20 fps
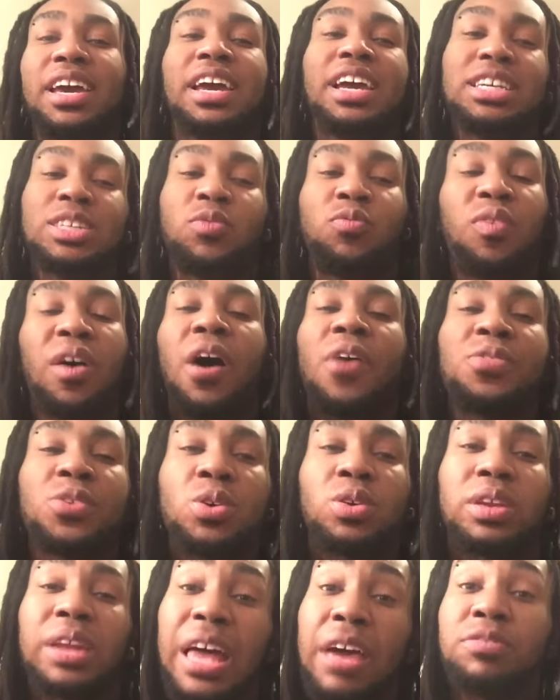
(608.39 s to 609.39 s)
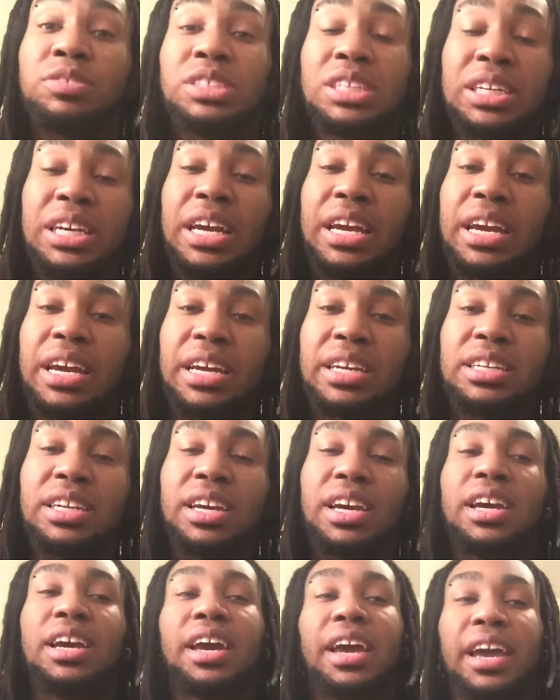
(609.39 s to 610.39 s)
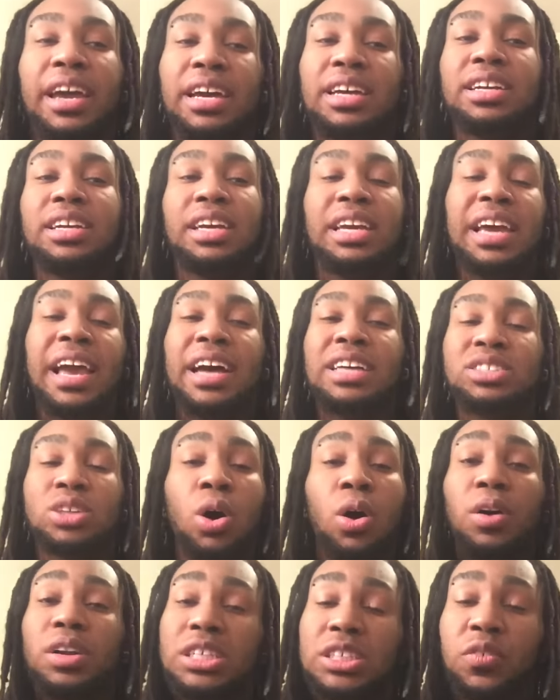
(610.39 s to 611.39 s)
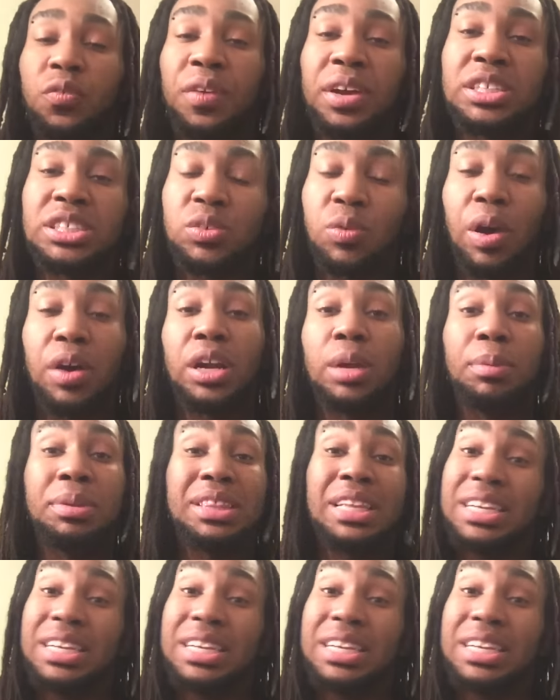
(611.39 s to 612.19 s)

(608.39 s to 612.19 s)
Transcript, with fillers: His father left again, and he has all his friends around him.